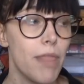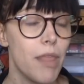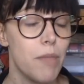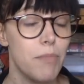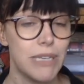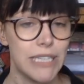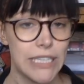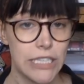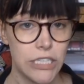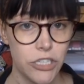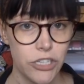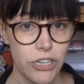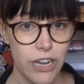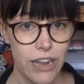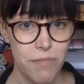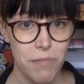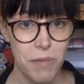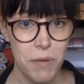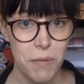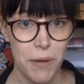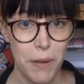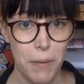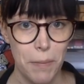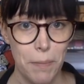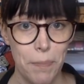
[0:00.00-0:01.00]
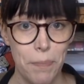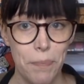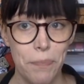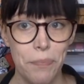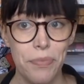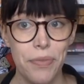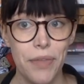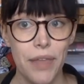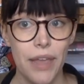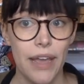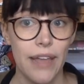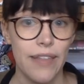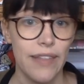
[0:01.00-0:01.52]
My sister gave me one,
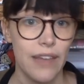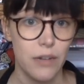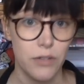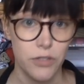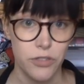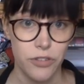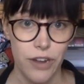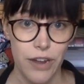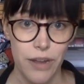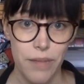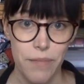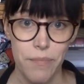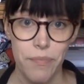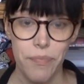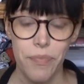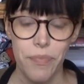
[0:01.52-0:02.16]
and that was great.